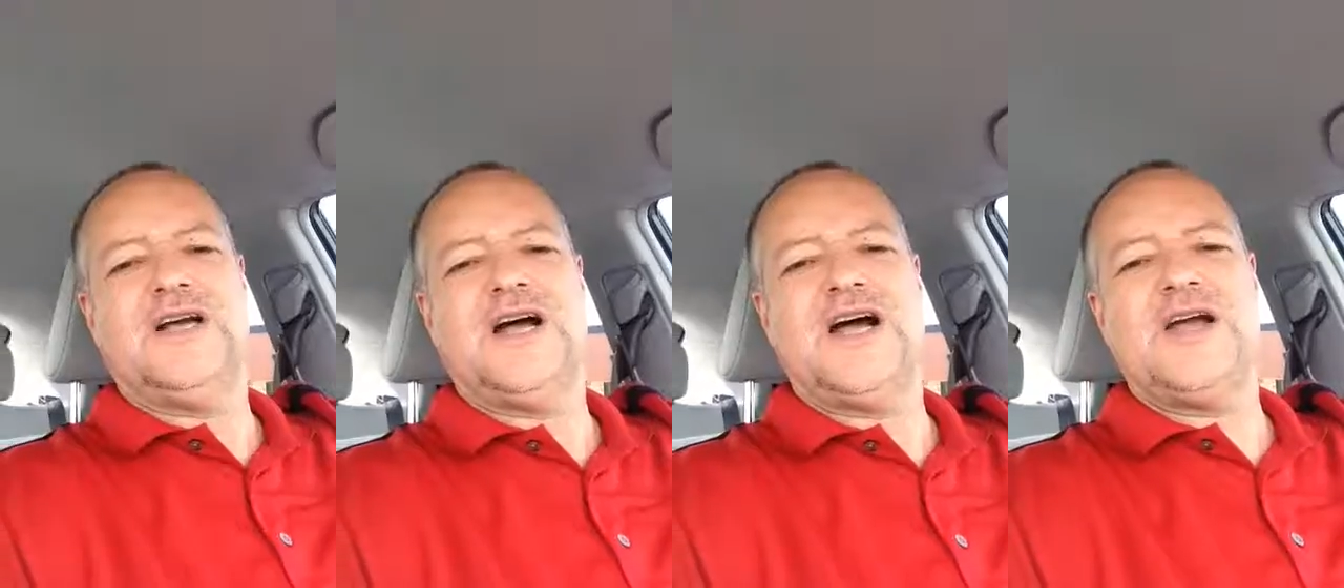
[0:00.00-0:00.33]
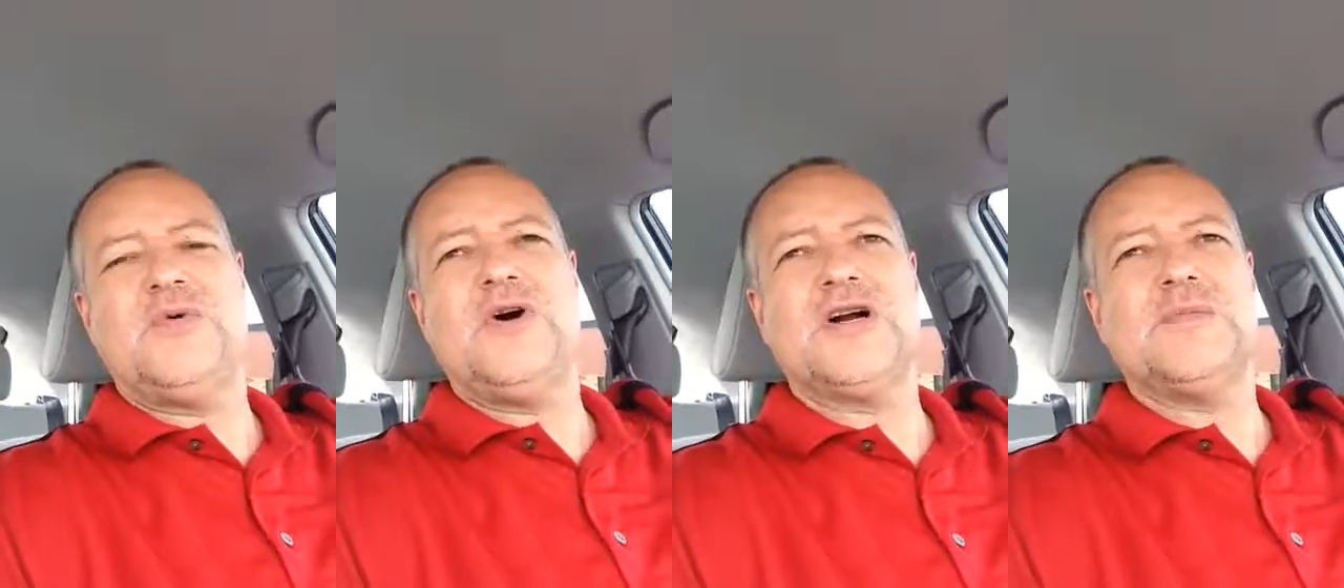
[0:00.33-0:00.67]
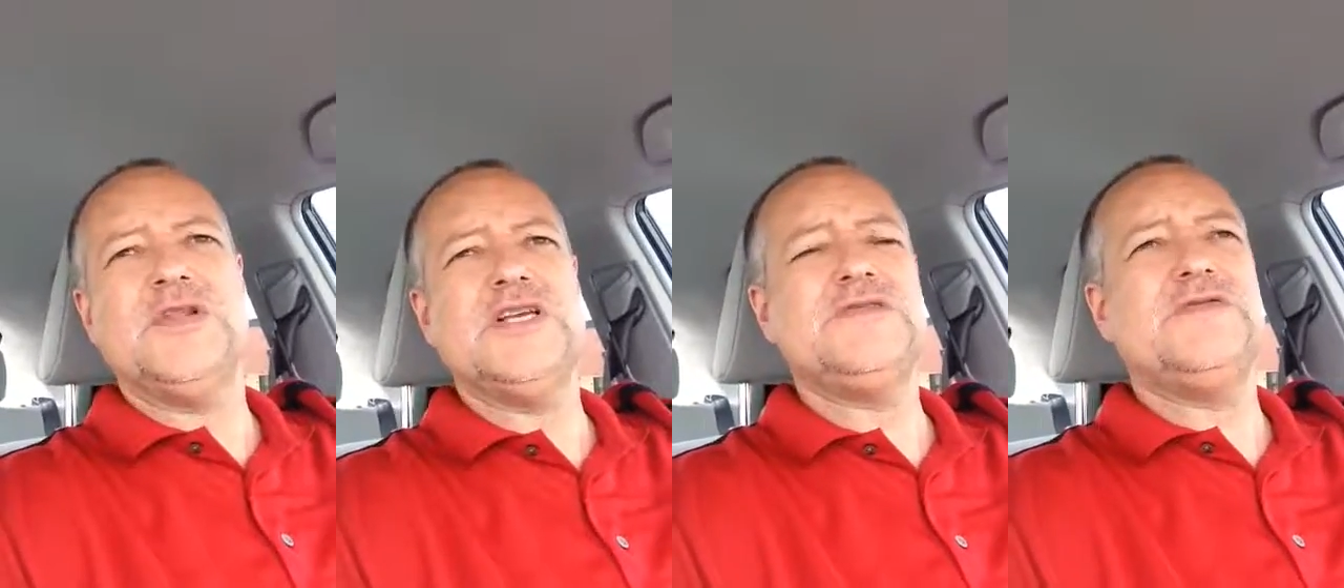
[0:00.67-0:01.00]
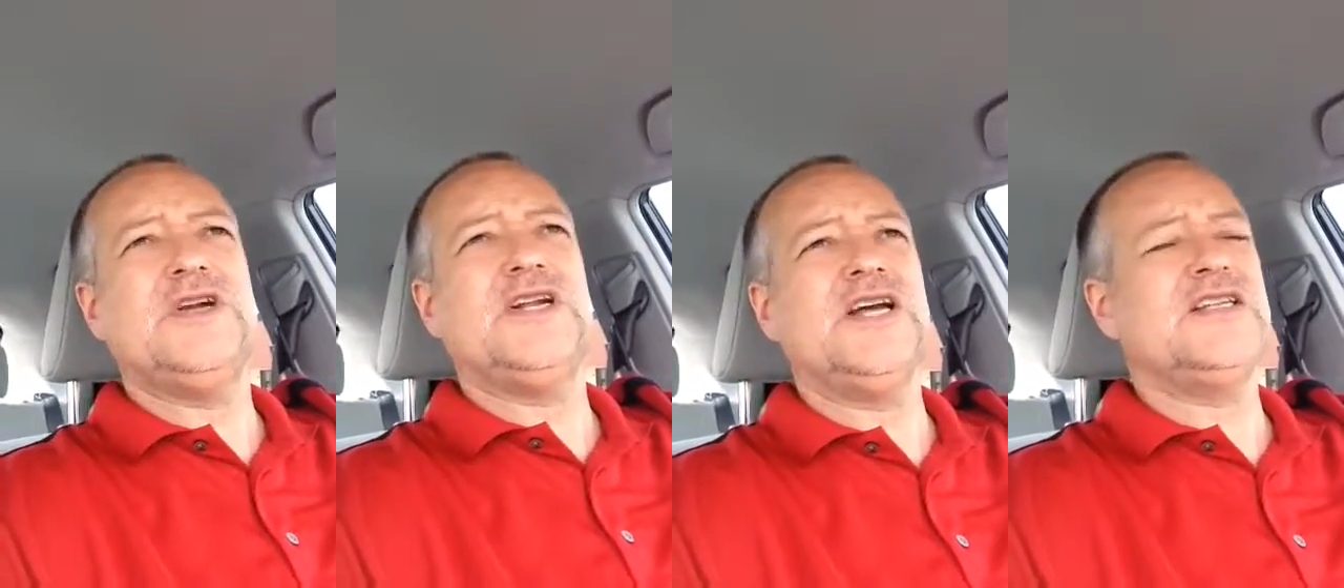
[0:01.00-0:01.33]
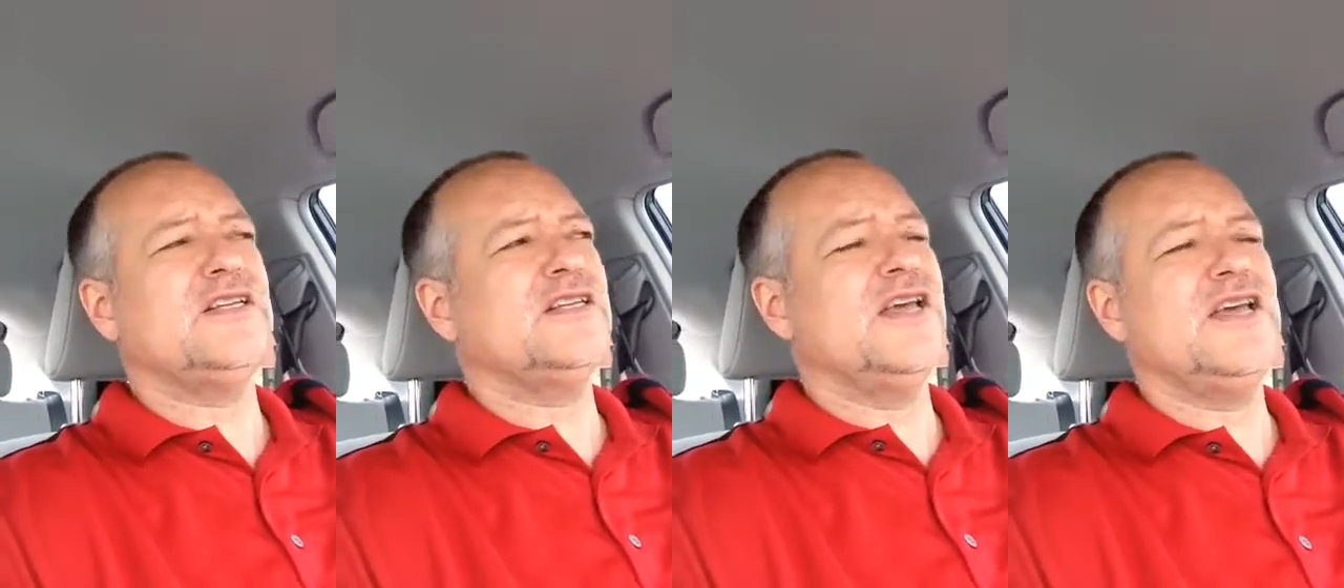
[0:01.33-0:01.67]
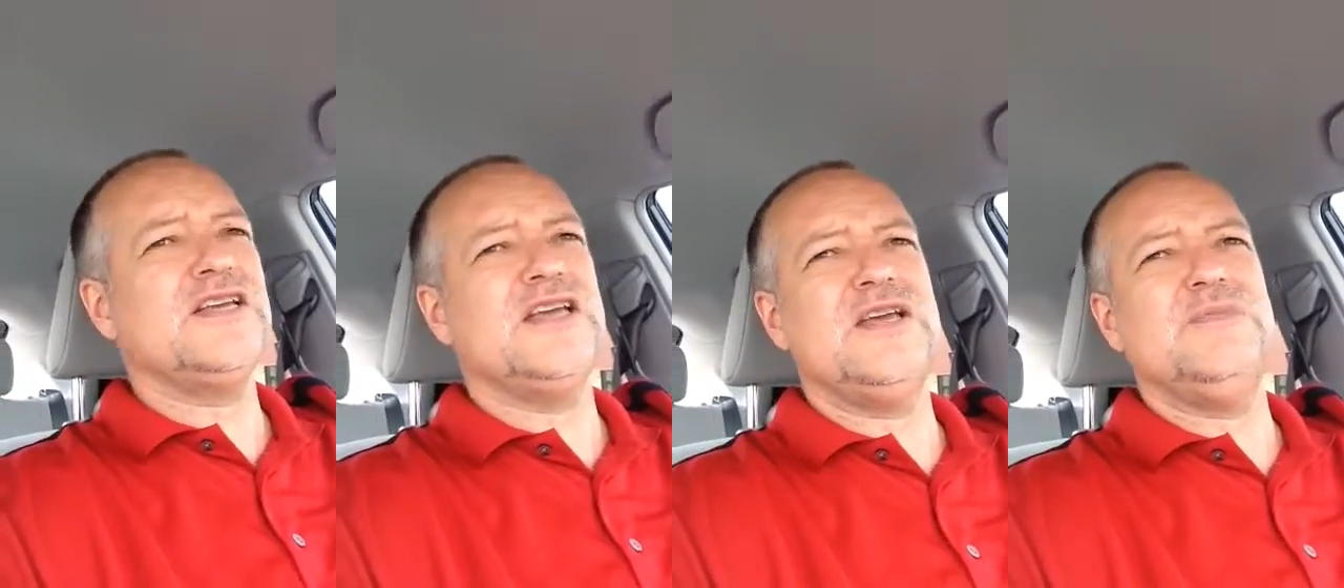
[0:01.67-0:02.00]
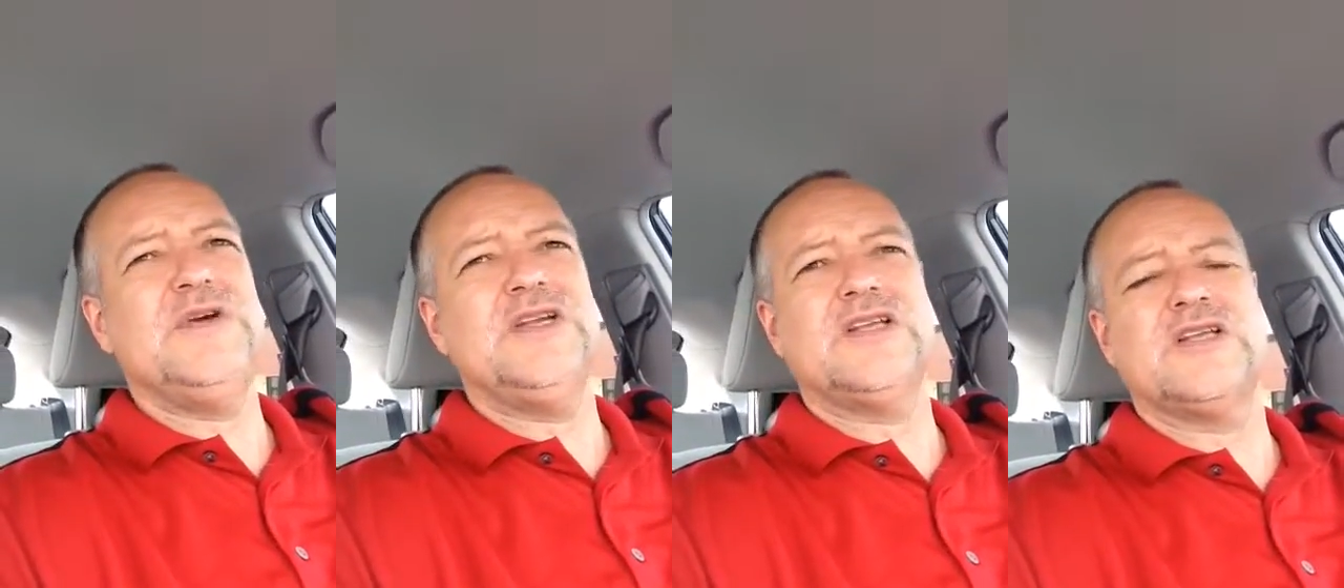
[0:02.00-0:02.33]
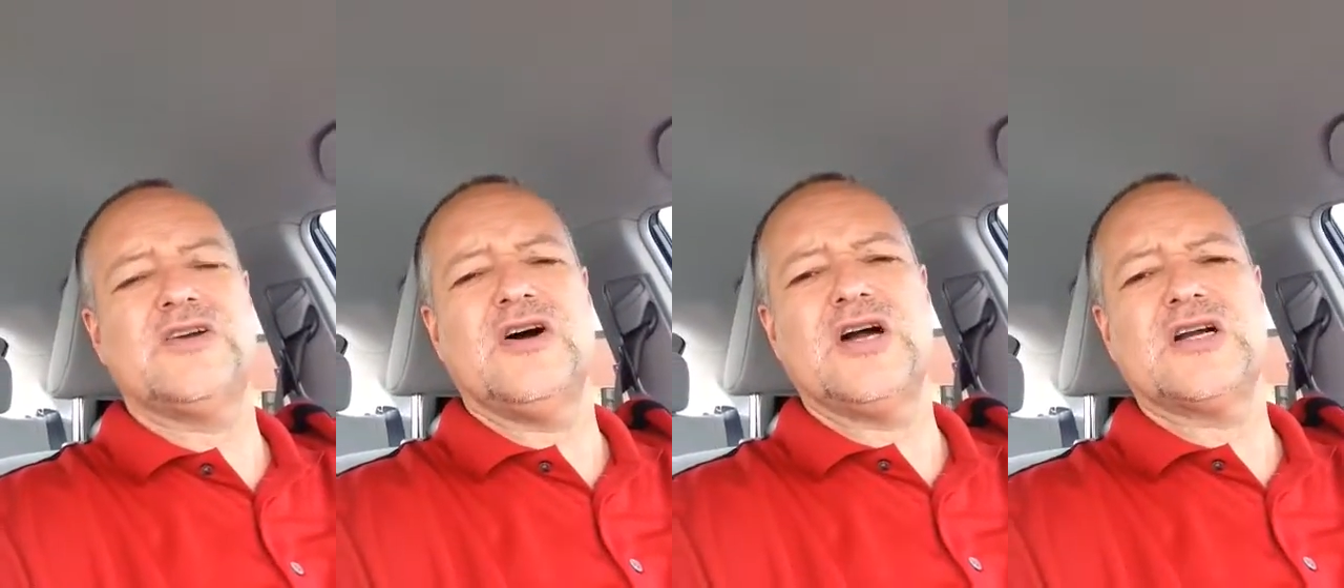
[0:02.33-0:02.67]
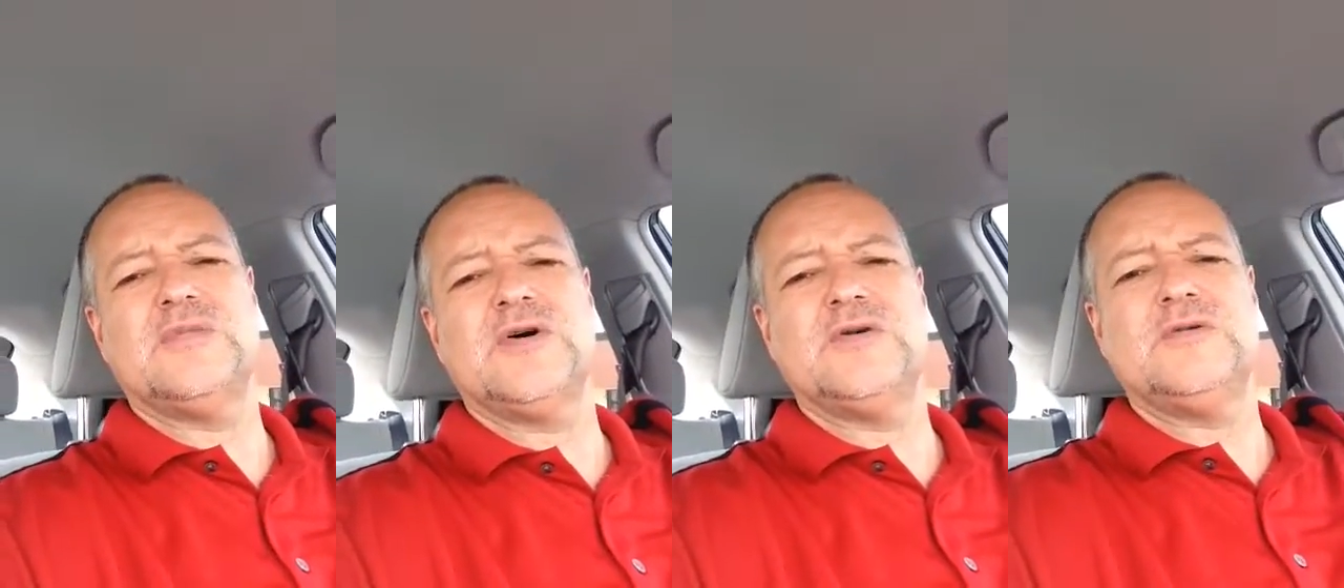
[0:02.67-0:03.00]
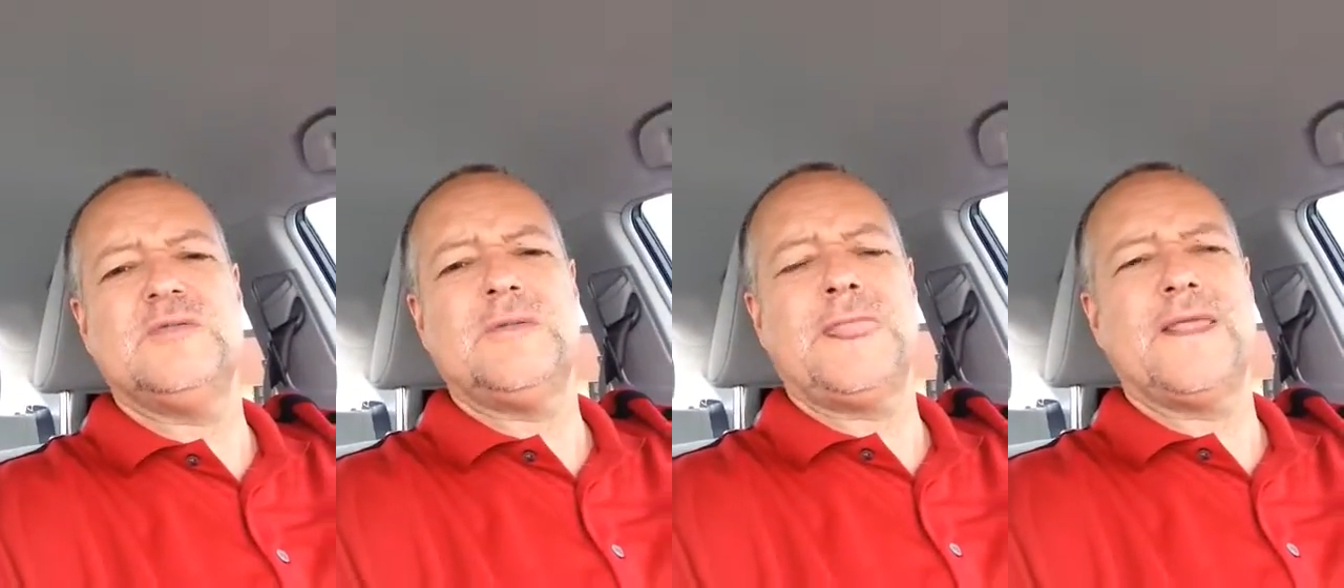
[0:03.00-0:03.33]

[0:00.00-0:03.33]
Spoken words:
Hi, welcome. In this video, I'd like to take a minute to talk about